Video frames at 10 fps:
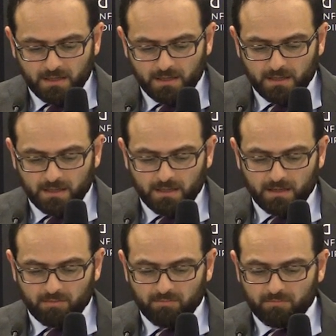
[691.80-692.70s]

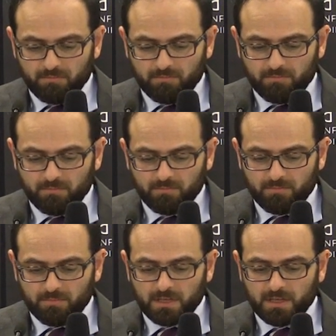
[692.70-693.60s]
Um,
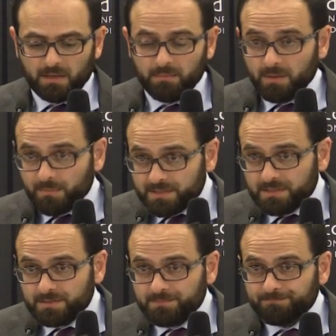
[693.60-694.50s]
Amman
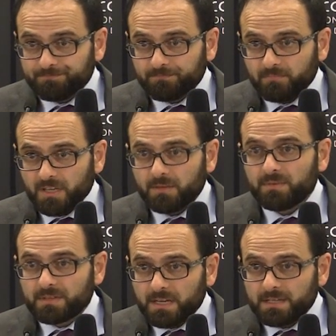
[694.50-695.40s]
message
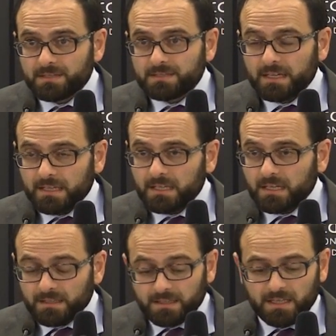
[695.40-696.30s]
emphasizes again
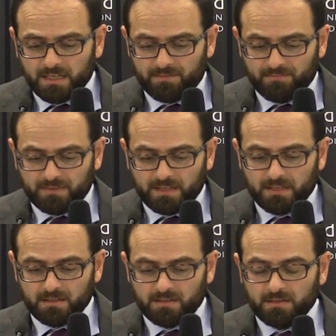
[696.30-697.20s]
and again
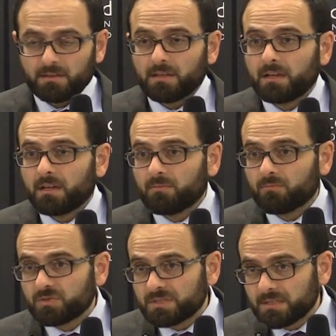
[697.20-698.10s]
that the
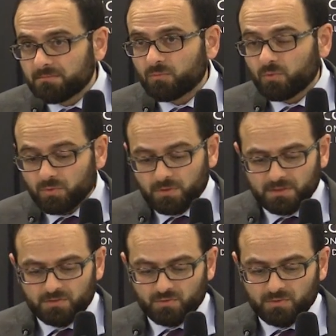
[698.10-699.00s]
Muslim
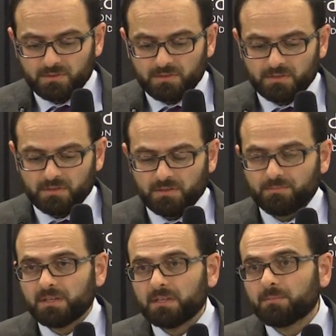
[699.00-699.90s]
world should uh,
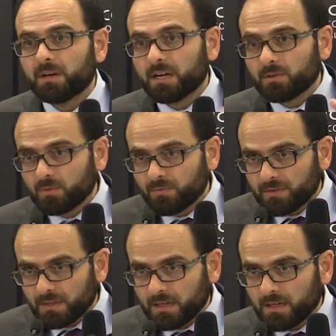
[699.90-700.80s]
be part of
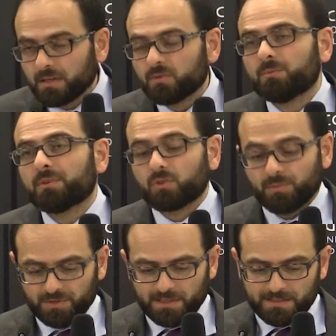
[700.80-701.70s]
the human
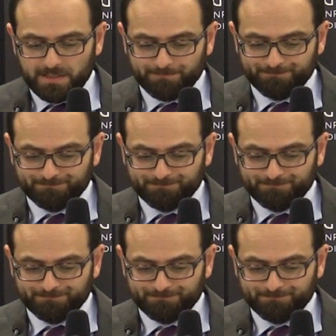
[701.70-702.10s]
community